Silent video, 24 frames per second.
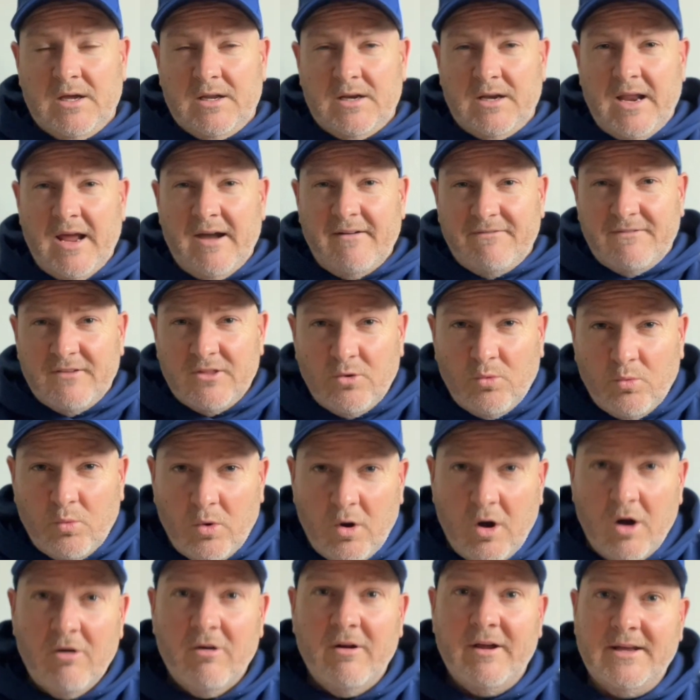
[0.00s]
Now for the
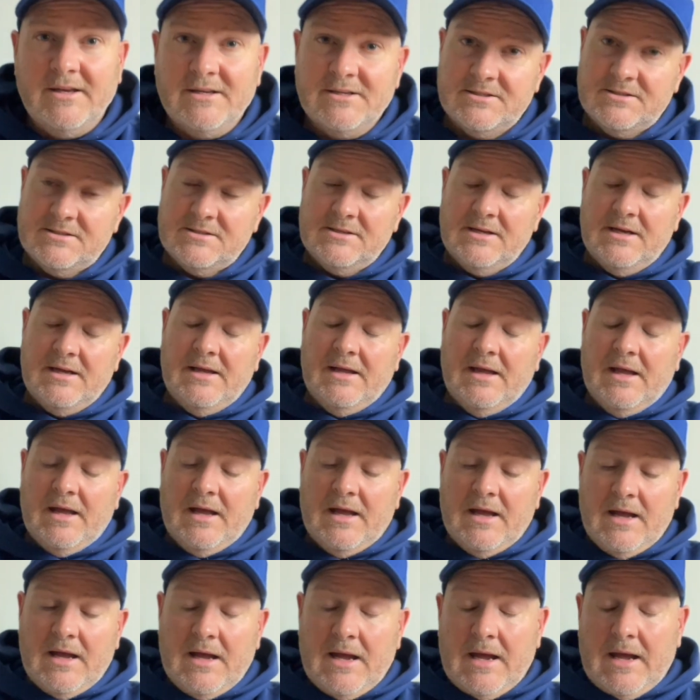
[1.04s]
Warriors,
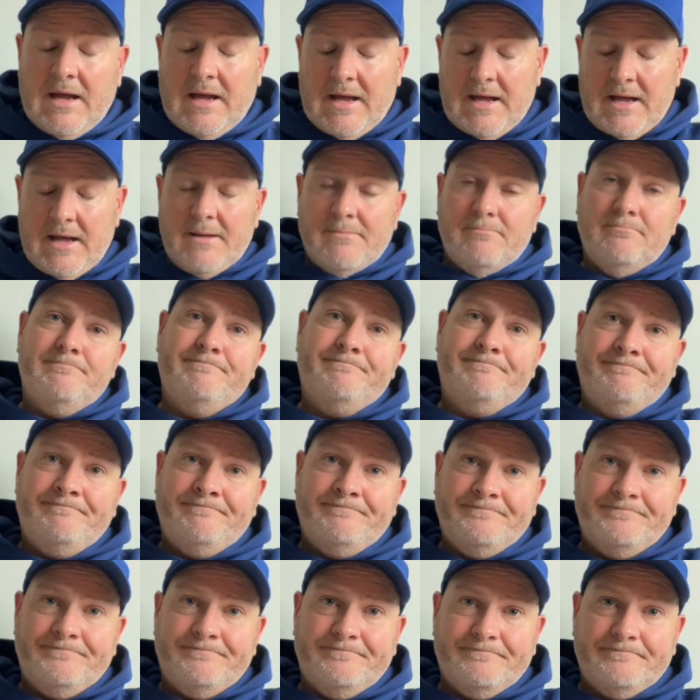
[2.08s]
I'm
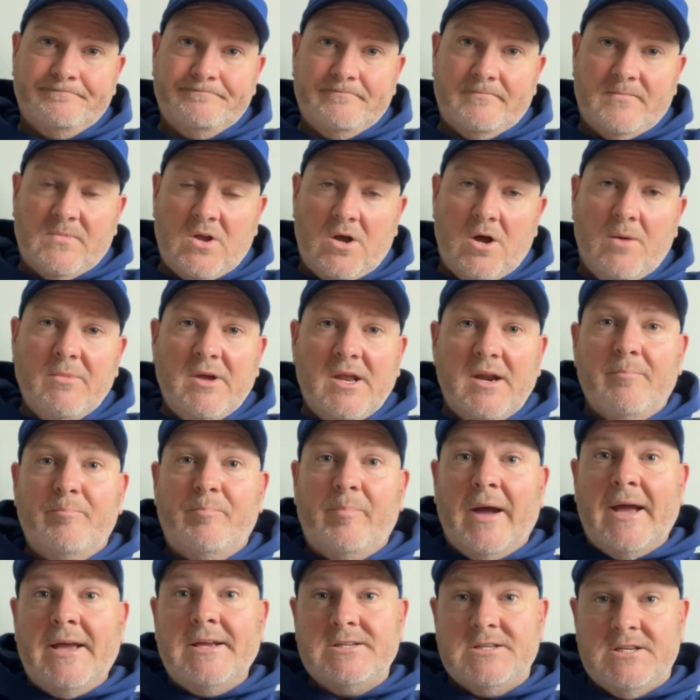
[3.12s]
going to
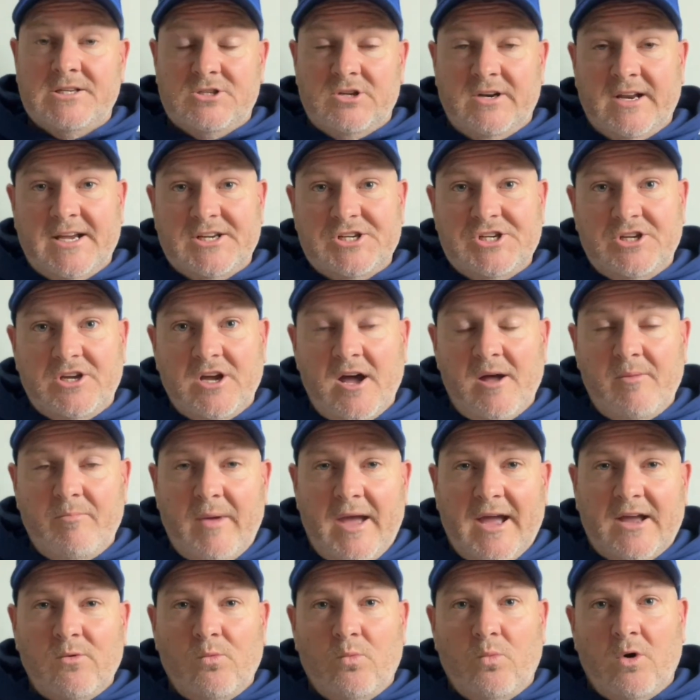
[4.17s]
base this on actually going
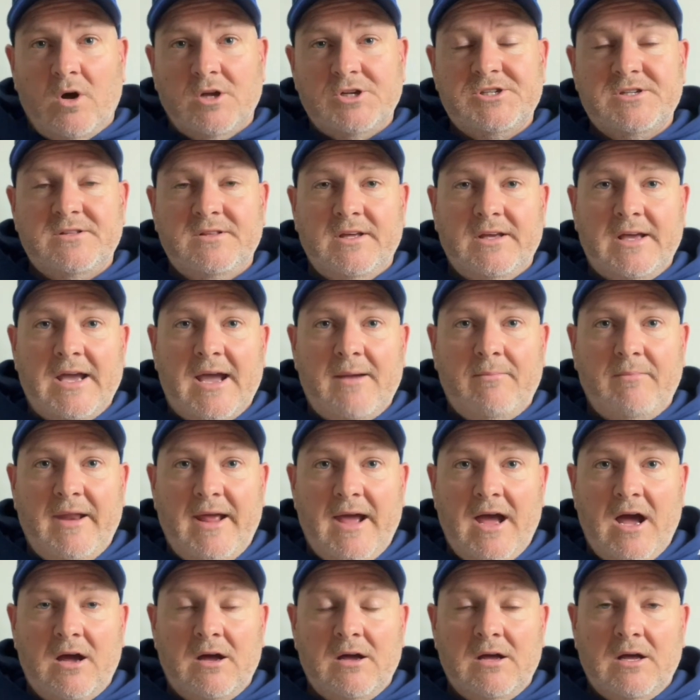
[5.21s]
back and watching the game
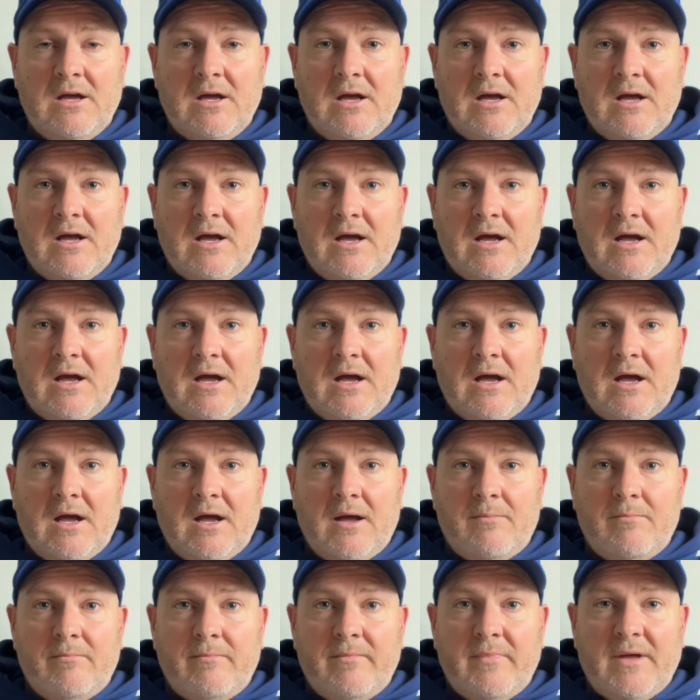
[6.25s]
now
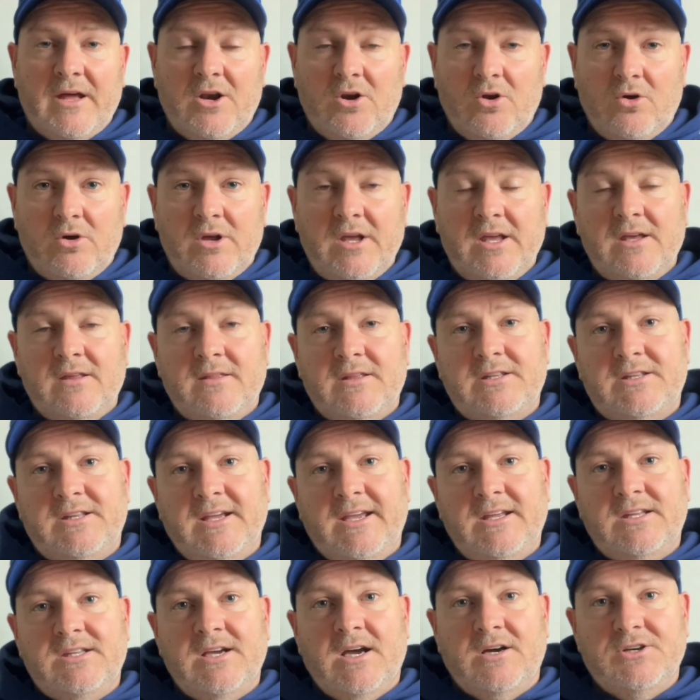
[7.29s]
and looking at the
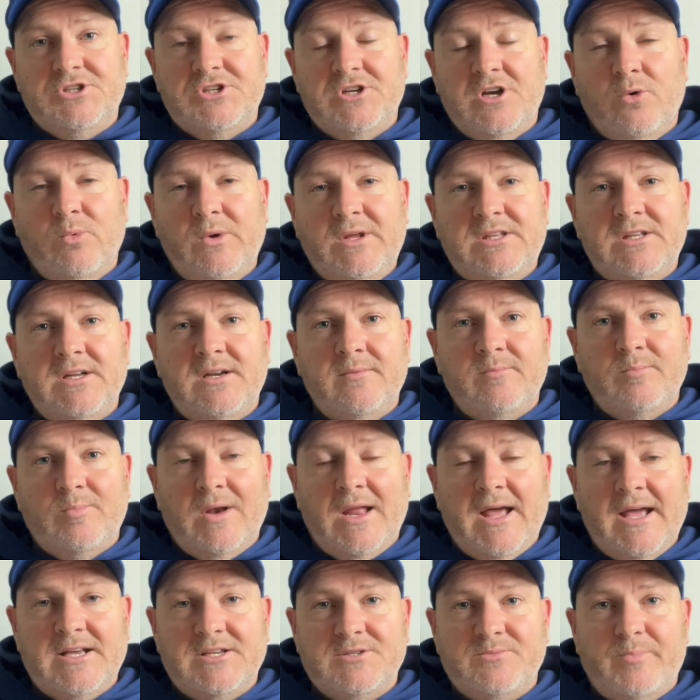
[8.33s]
details. You know, we didn't
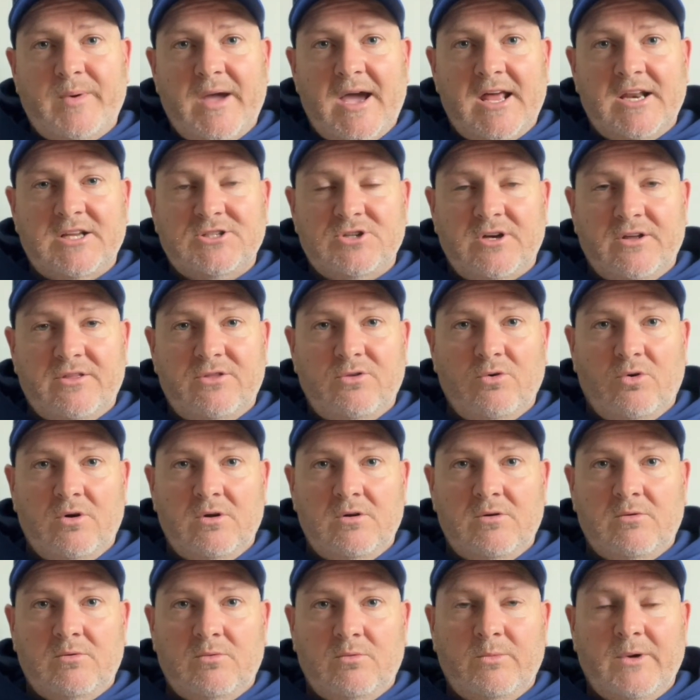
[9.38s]
play as bad as I
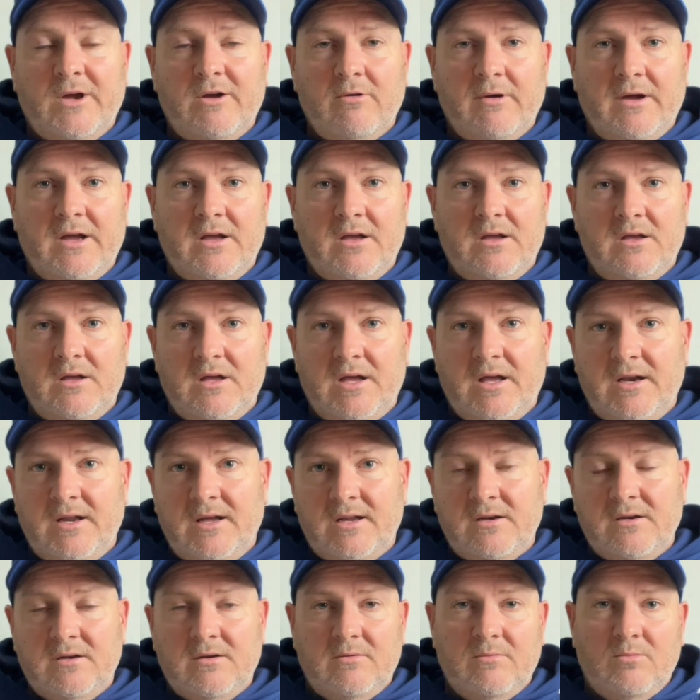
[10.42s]
thought. We were in
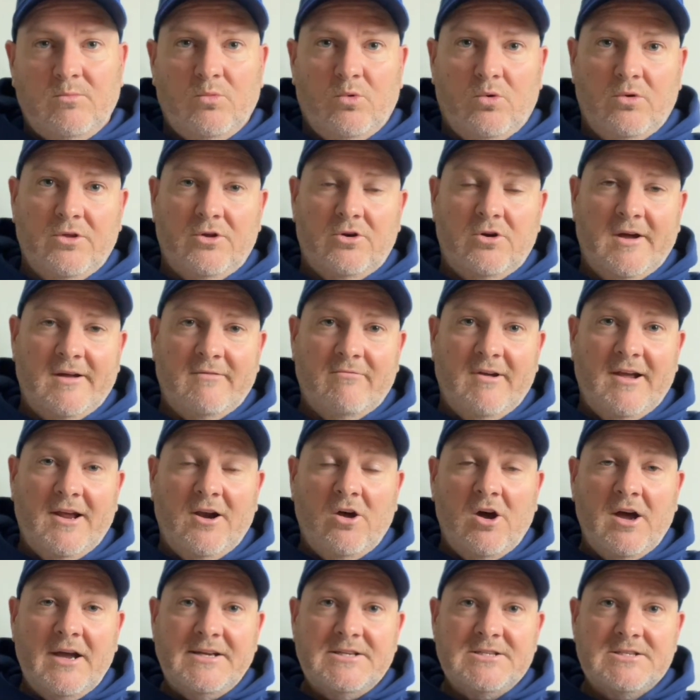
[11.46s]
it more than I
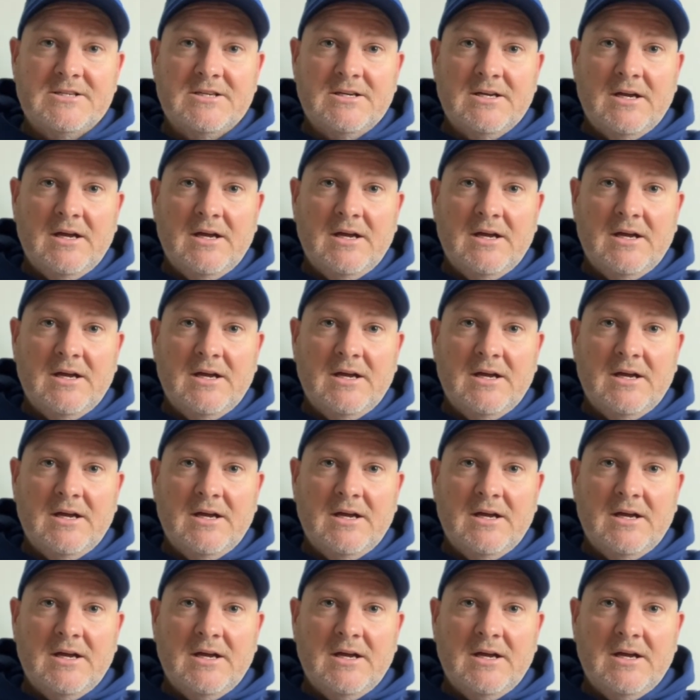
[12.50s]
realised.